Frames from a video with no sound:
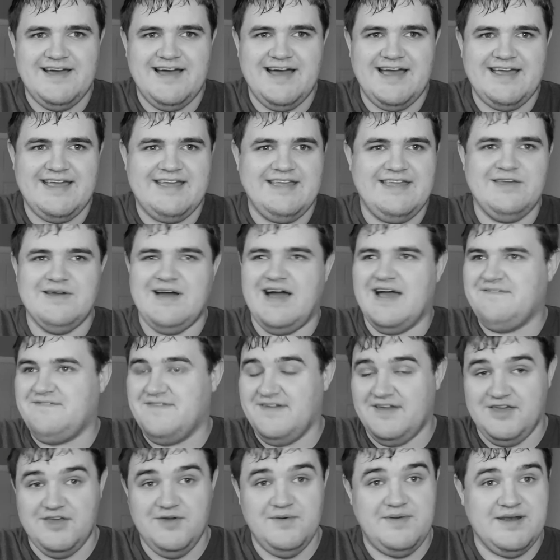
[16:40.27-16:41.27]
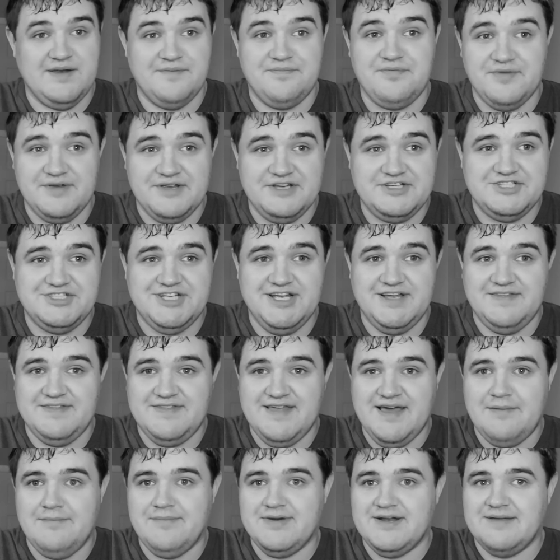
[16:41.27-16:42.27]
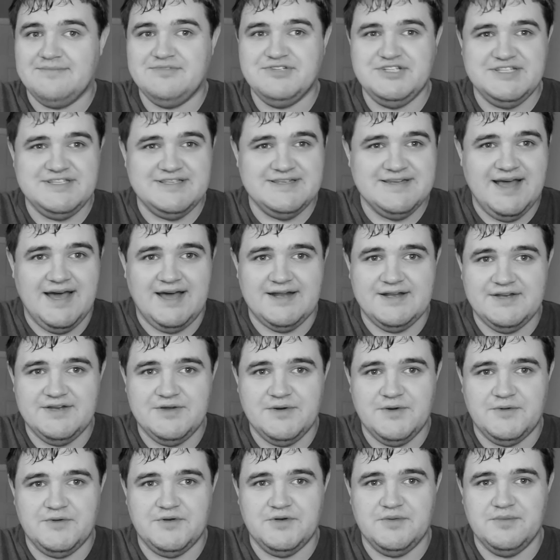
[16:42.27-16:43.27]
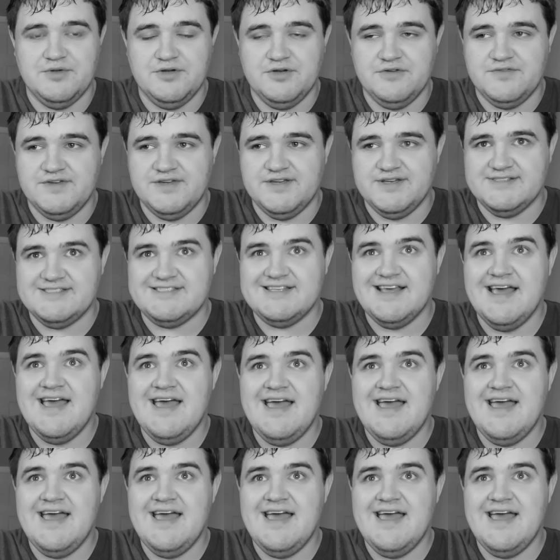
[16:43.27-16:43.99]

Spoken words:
I think you can appreciate them, but I'm just not into older movies.